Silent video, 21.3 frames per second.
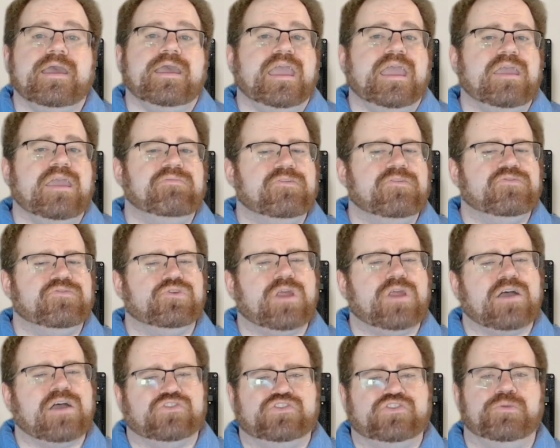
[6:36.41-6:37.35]
Even if you're
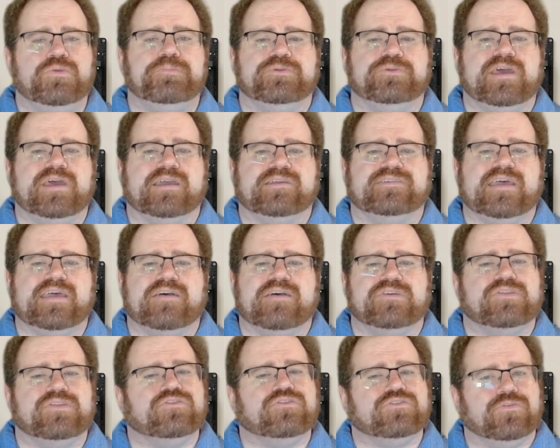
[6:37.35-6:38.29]
not super tech
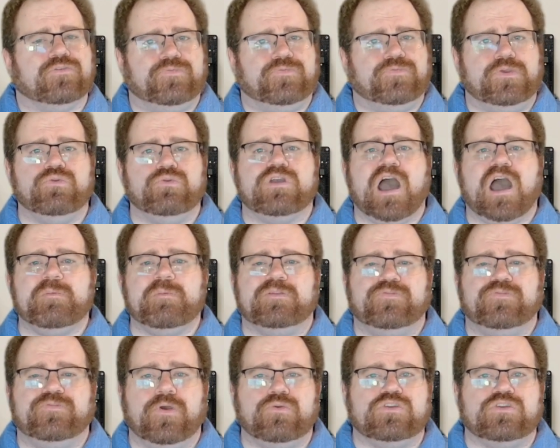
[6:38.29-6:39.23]
savvy, there's a few common
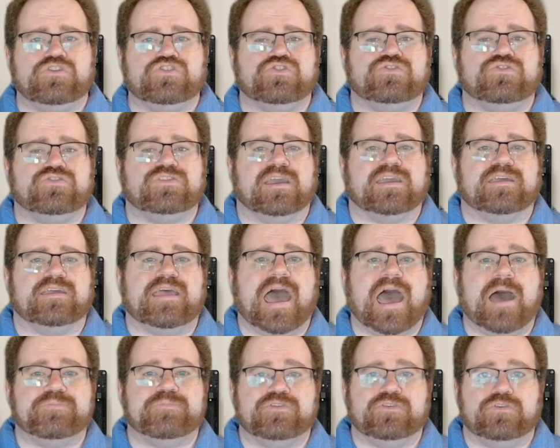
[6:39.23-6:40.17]
phone issues that
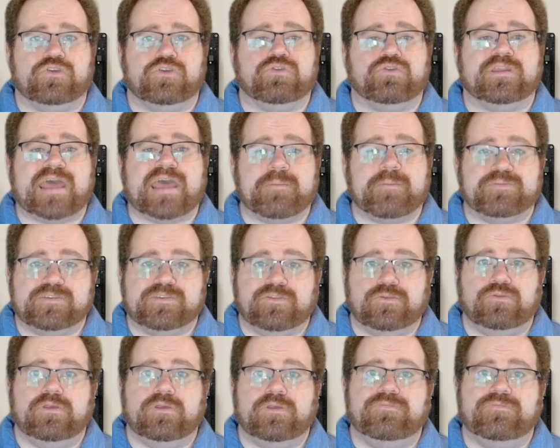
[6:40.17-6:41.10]
you can
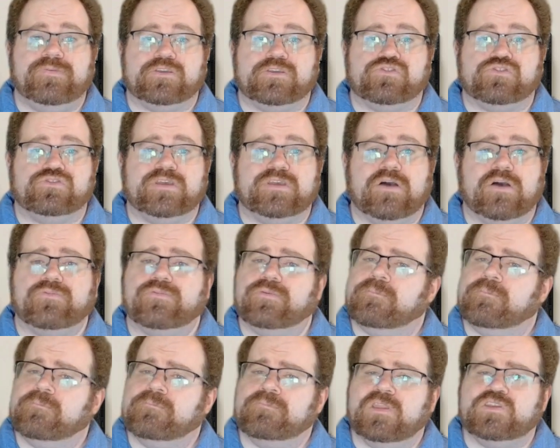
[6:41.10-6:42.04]
absolutely fix yourself.
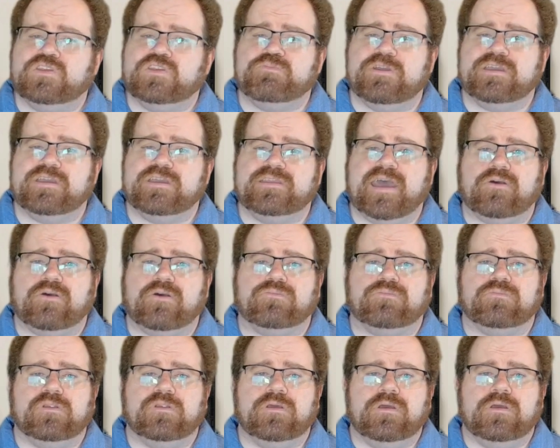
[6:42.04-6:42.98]
Let's break it down.
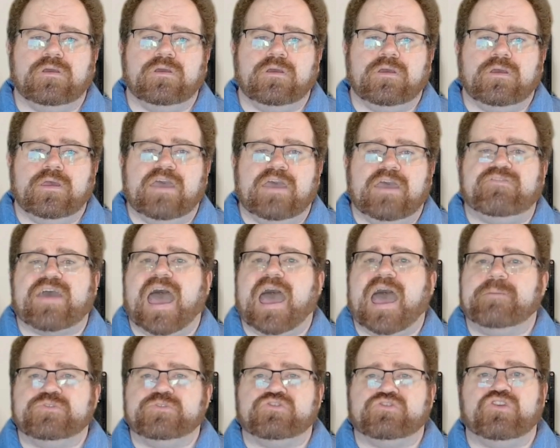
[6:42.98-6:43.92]
If
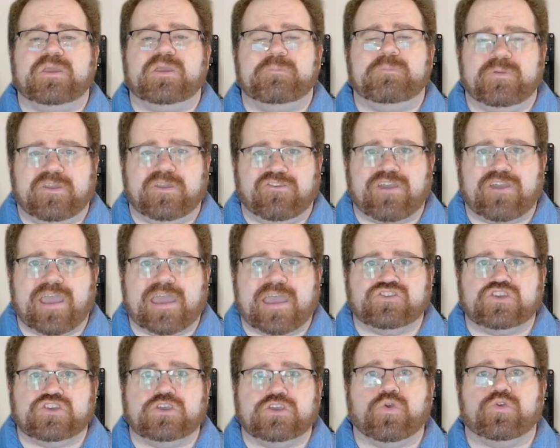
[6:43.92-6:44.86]
apps keep
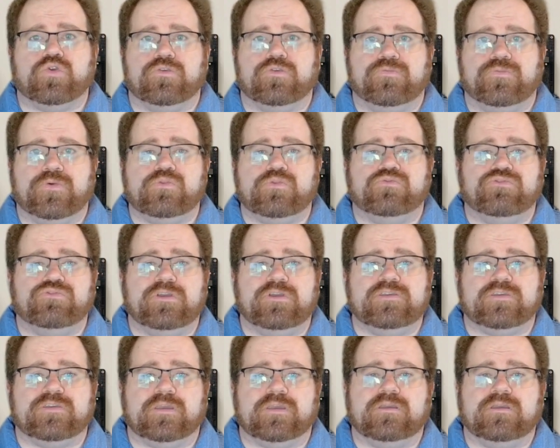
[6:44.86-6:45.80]
crashing or your phone
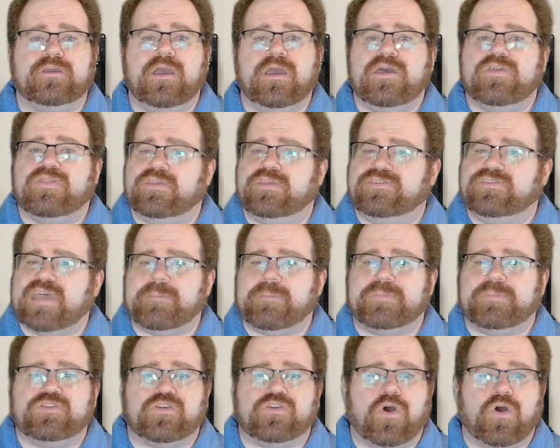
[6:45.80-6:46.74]
freezing, this
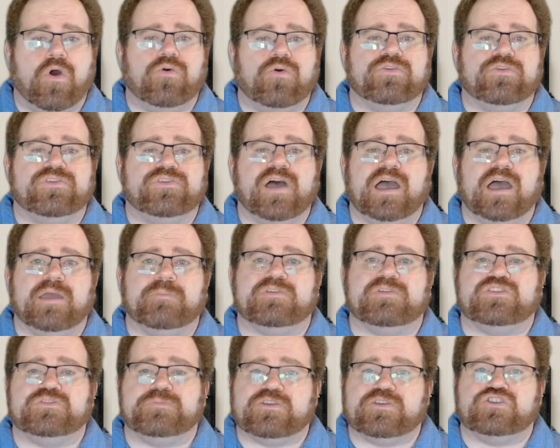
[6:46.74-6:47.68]
happens all the time,
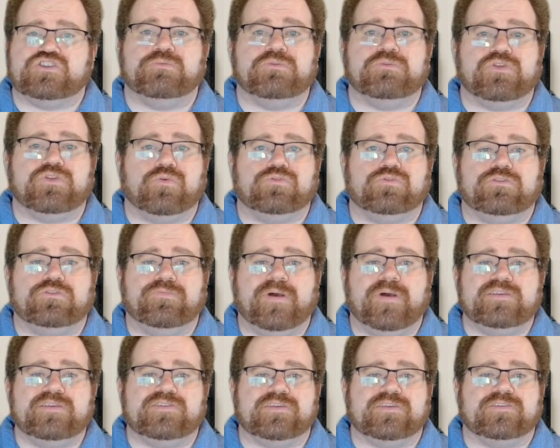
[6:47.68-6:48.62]
especially with older
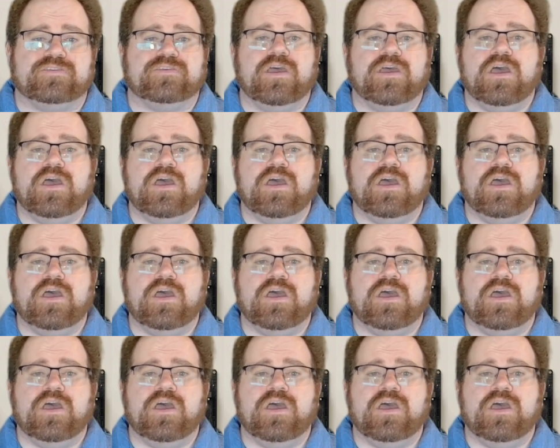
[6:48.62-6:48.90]
devices.